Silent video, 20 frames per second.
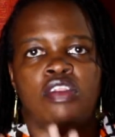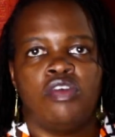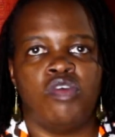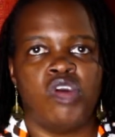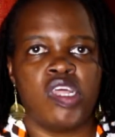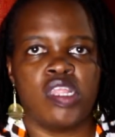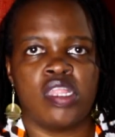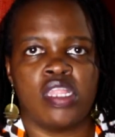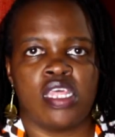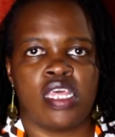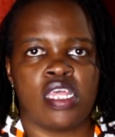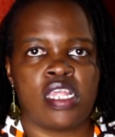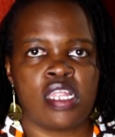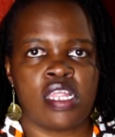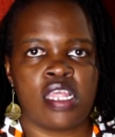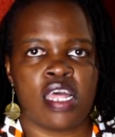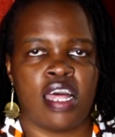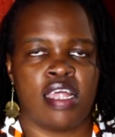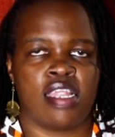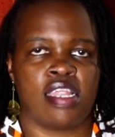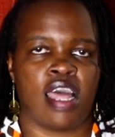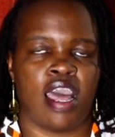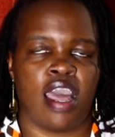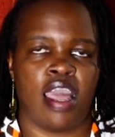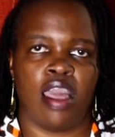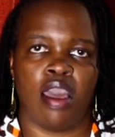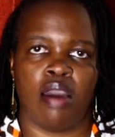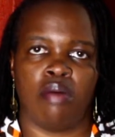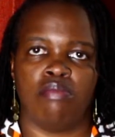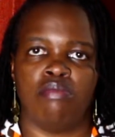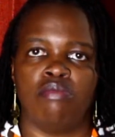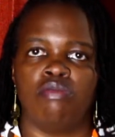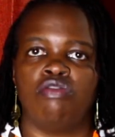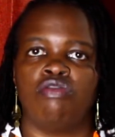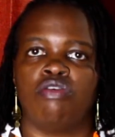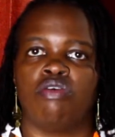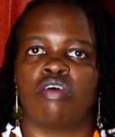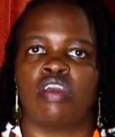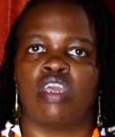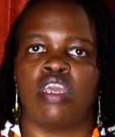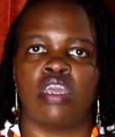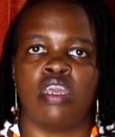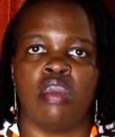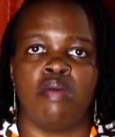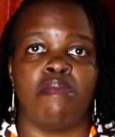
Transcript: doing this as I am talking,